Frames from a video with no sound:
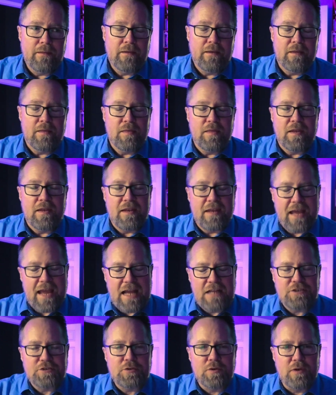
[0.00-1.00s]
The
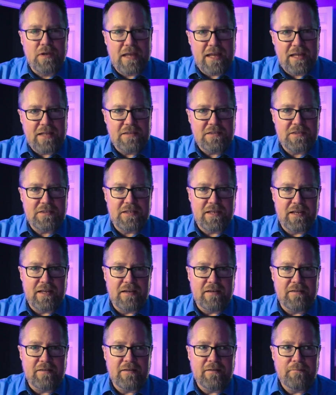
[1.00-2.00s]
natural
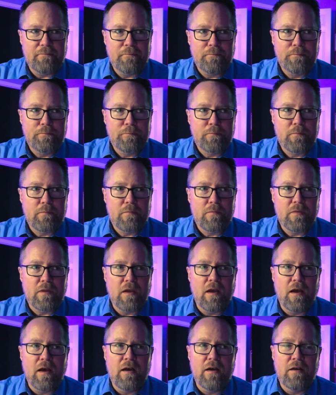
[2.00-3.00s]
instinct
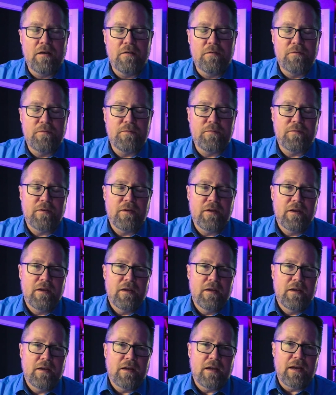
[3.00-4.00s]
of
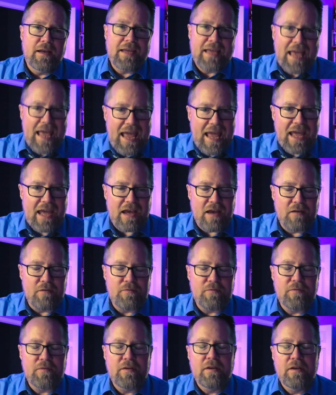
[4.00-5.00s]
a
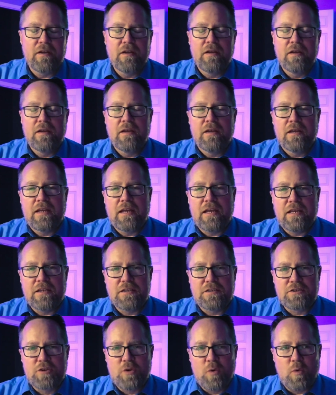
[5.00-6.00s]
calf
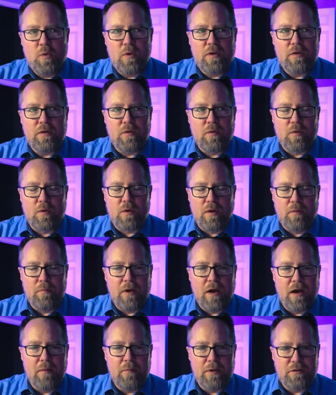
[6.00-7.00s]
is going, or a
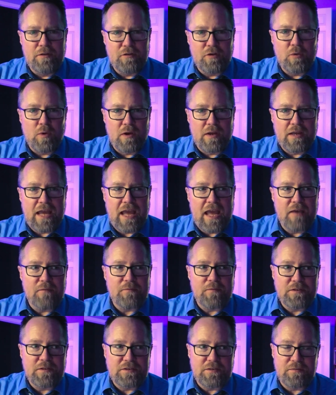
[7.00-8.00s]
mama to her calf,
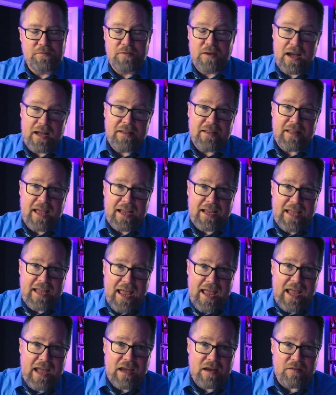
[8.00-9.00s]
is to find that
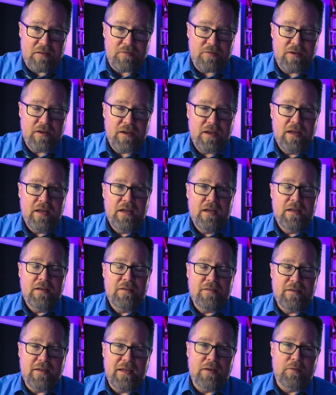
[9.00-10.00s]
calf
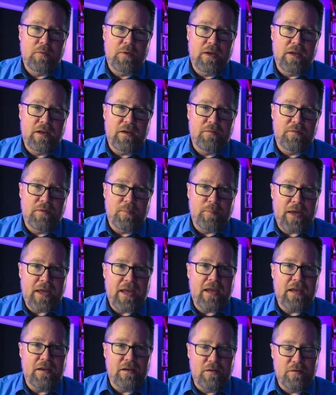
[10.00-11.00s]
to get rid of the
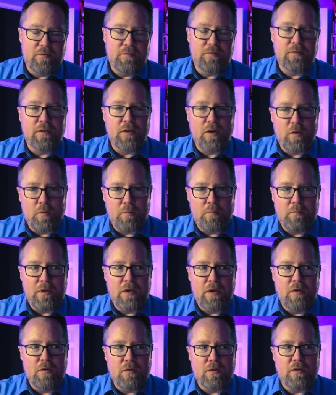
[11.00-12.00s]
pain of, you know,
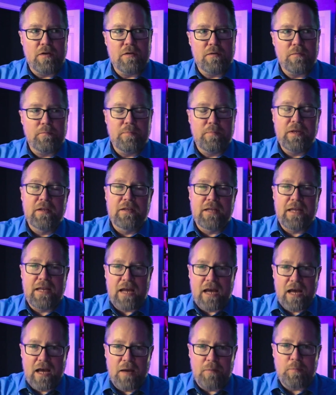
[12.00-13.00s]
milk building
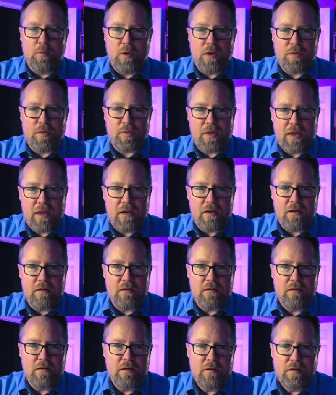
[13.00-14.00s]
up within
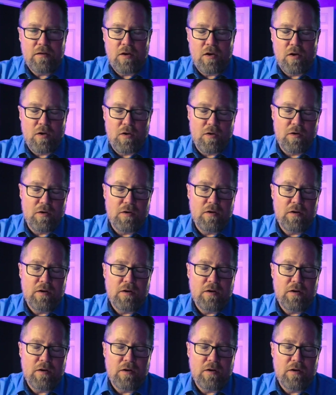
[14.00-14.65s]
her